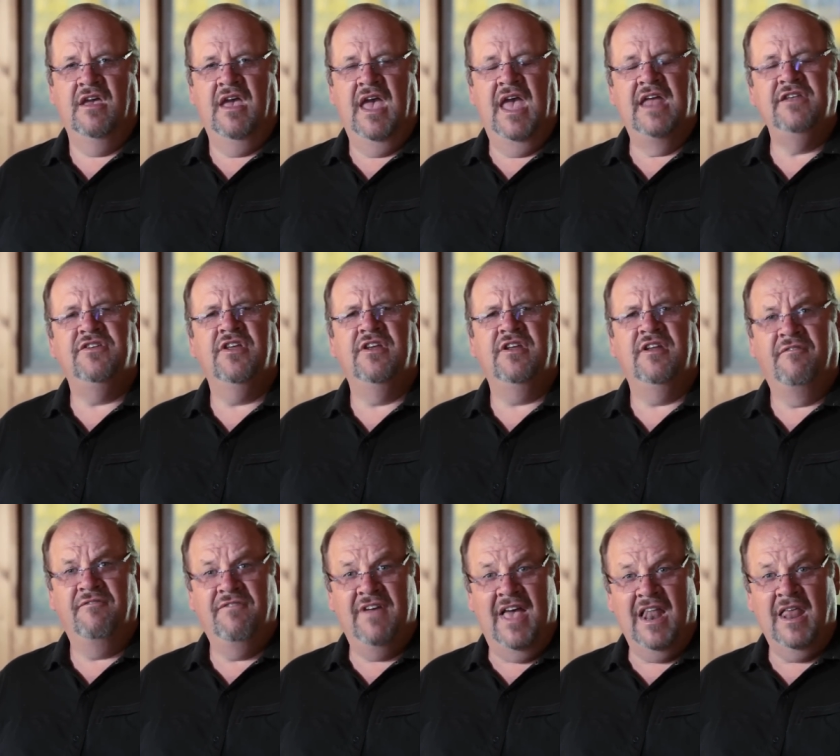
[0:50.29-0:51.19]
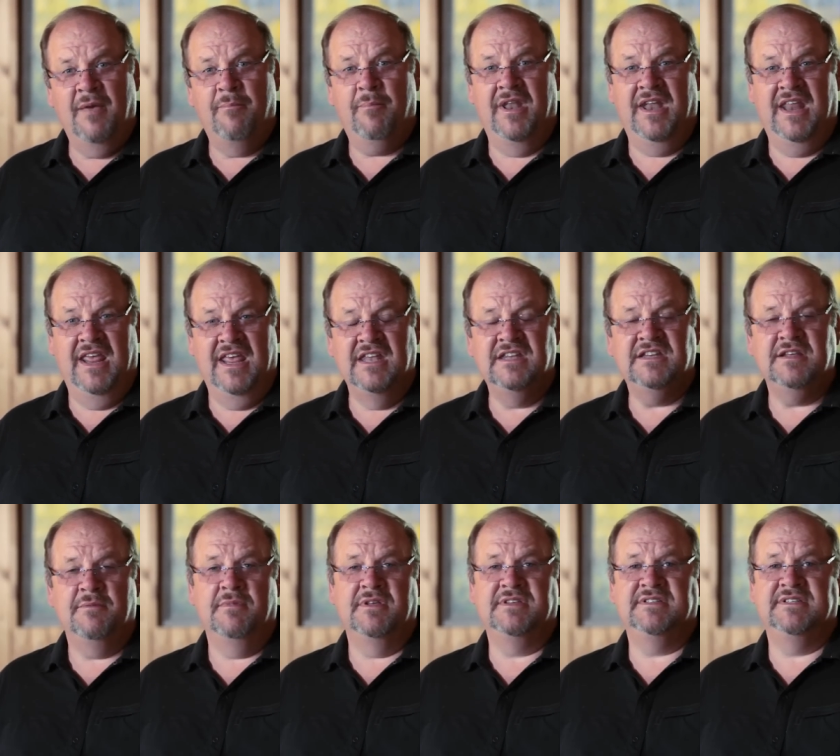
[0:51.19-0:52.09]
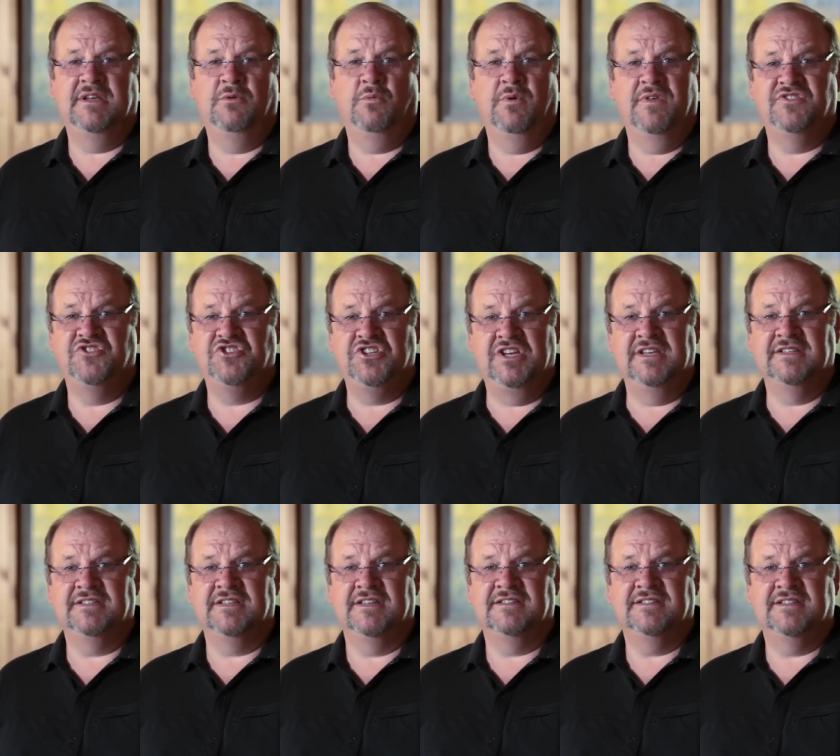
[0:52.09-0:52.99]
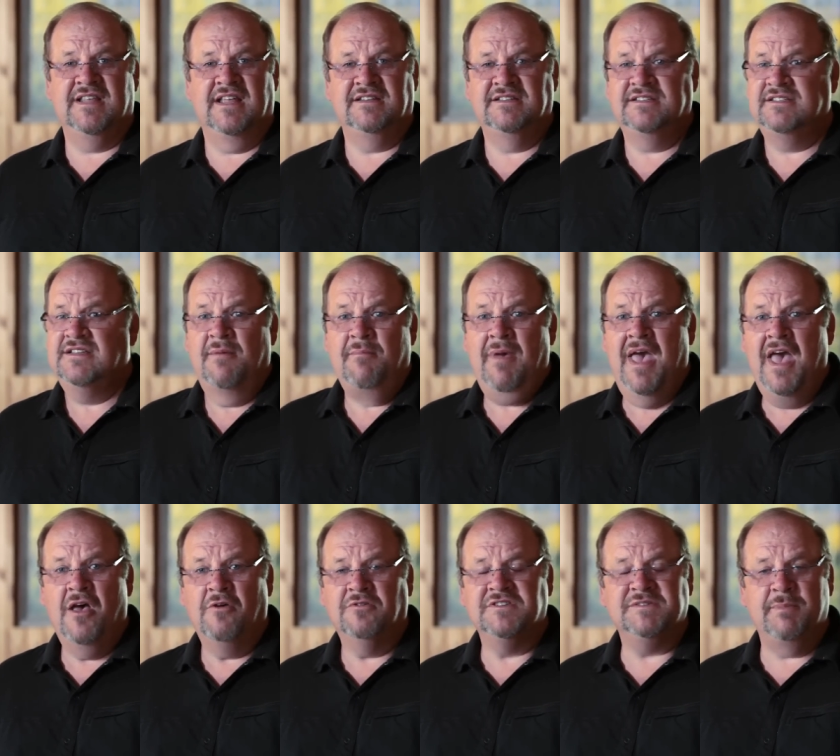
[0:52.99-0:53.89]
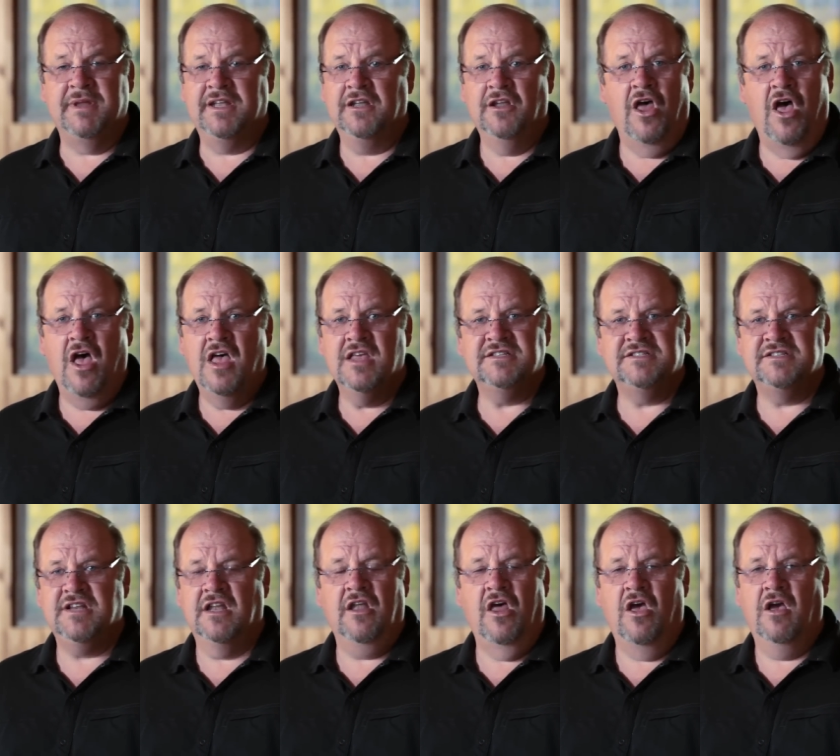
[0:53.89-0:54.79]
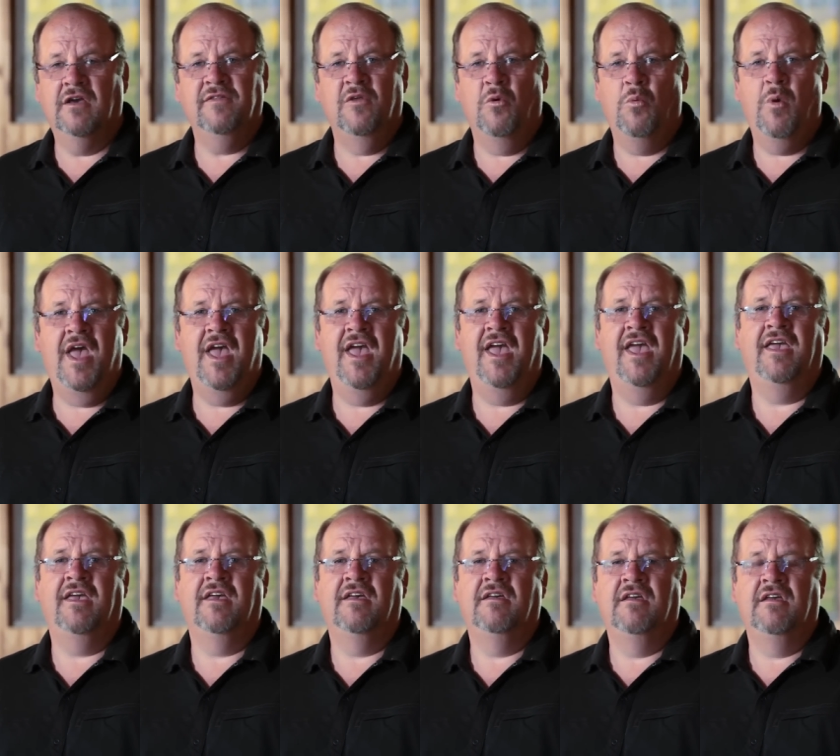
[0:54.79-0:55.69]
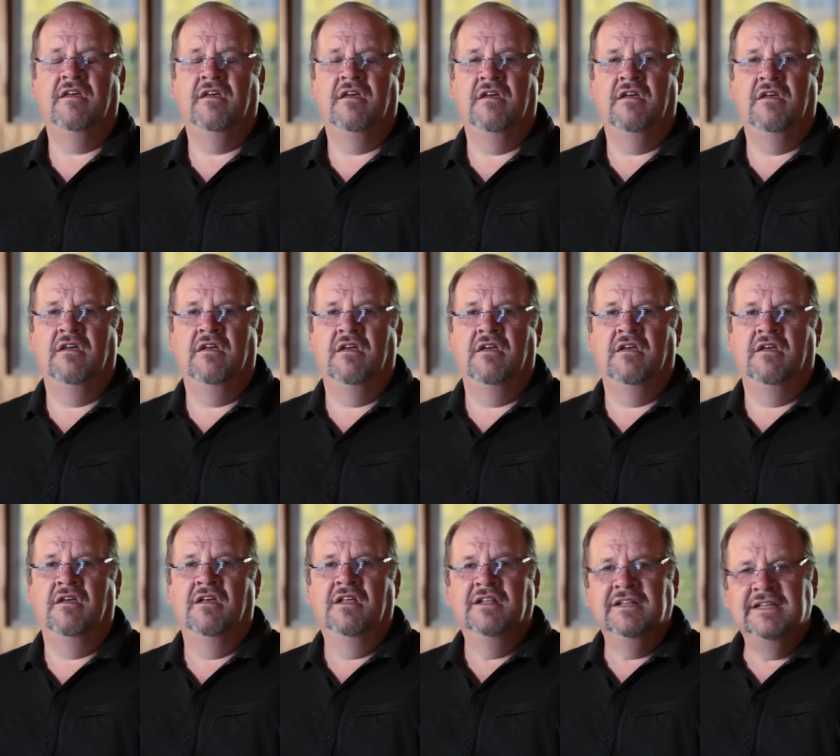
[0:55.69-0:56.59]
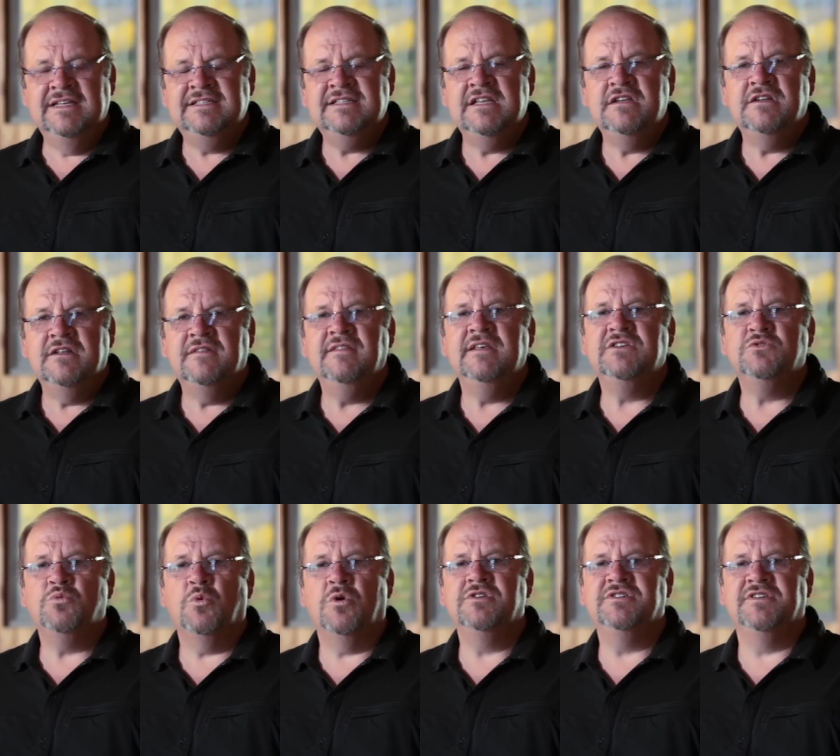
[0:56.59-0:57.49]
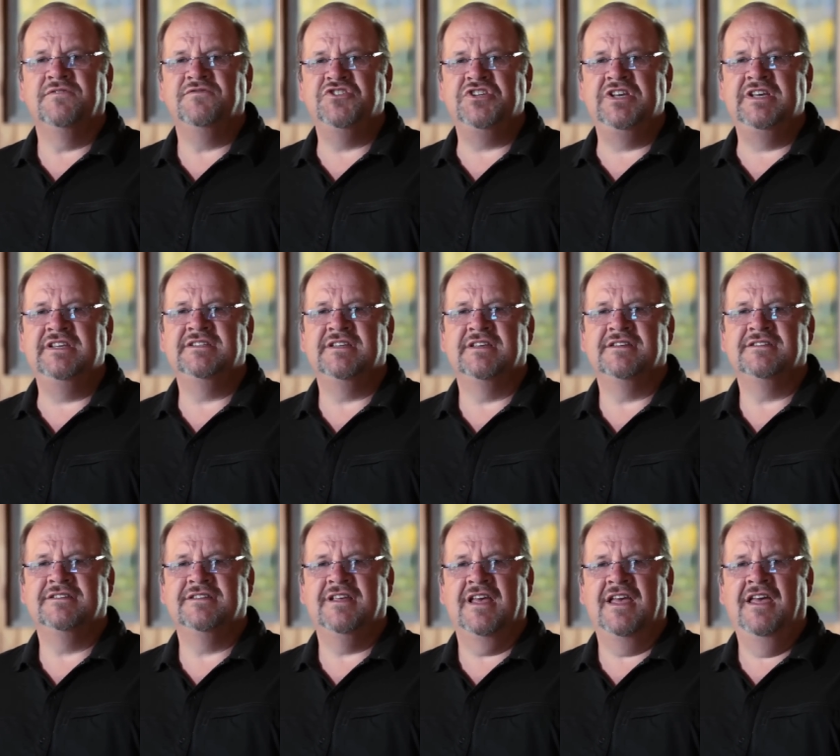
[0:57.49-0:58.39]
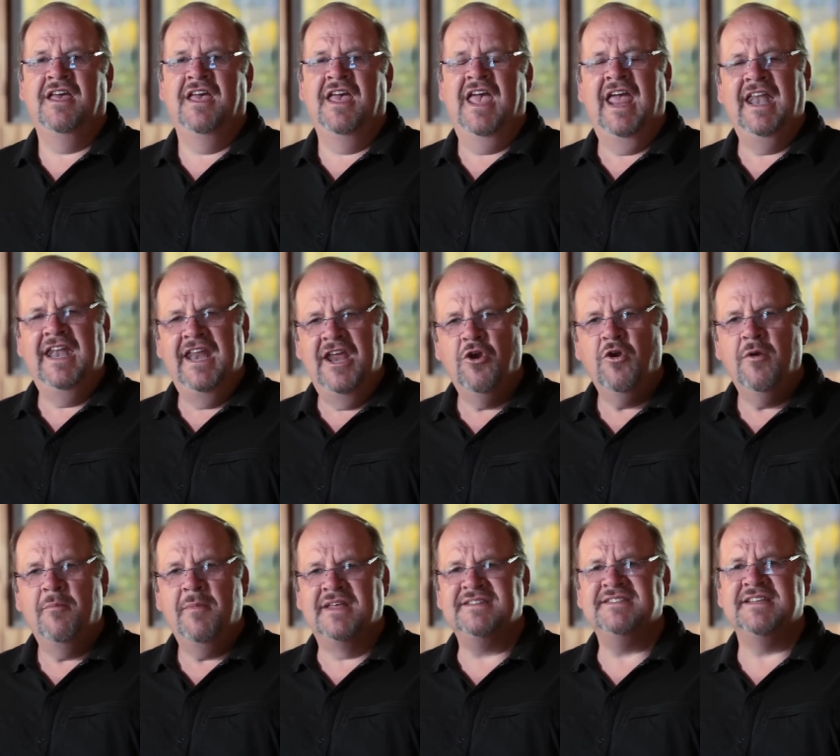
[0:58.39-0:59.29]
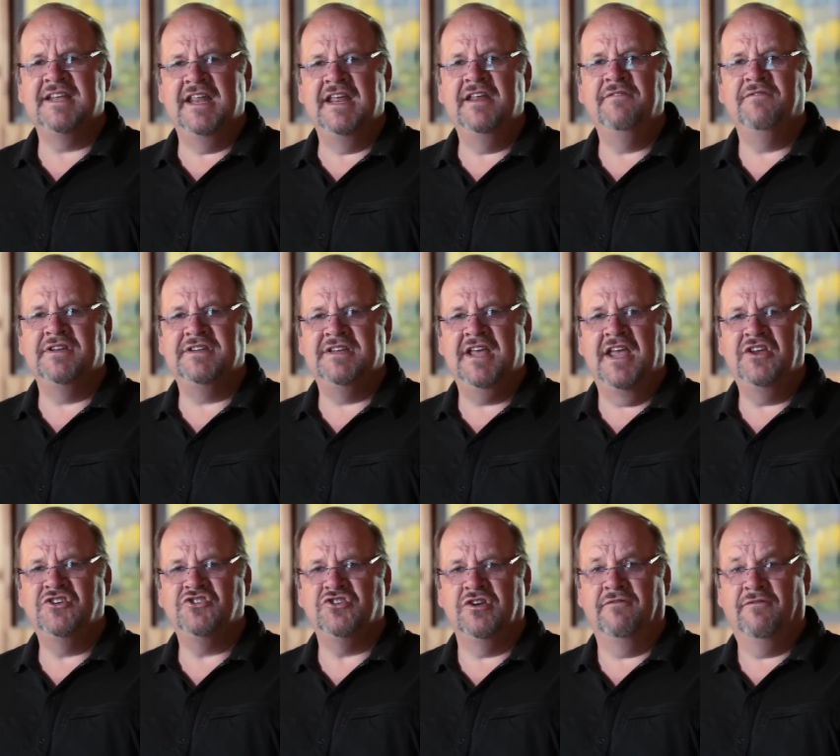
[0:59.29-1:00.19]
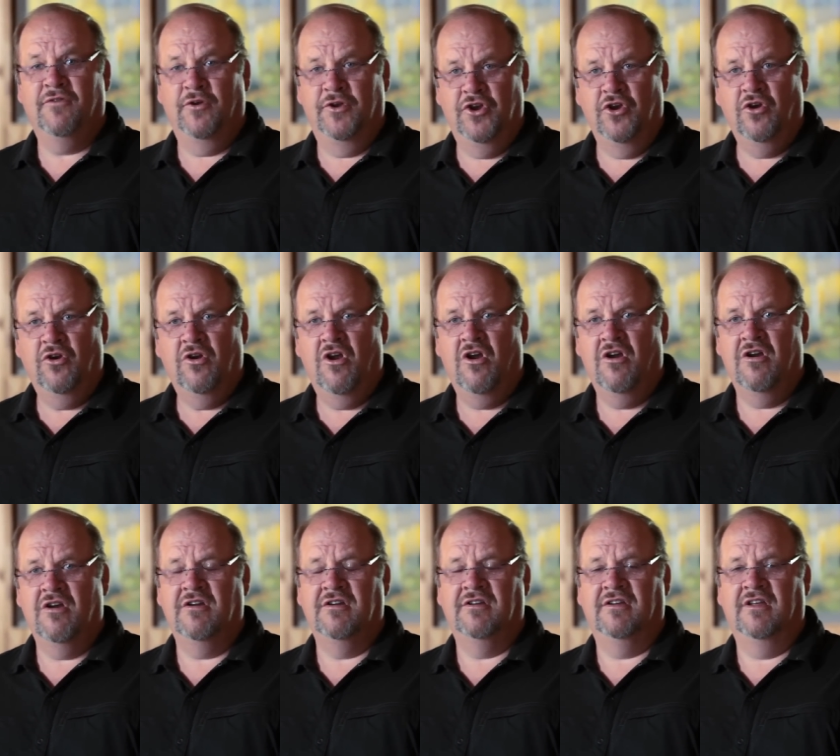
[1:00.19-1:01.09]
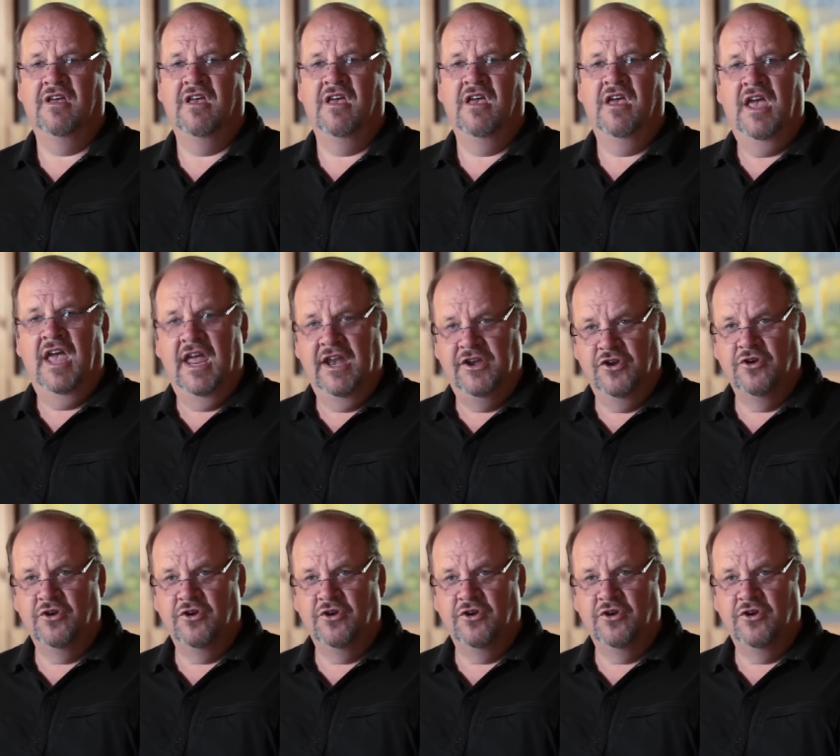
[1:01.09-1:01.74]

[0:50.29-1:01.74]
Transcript: and to develop an intimacy with Jesus that somehow has been lost along the way. Listen to these words of Jesus and hear them as an invitation for your heart and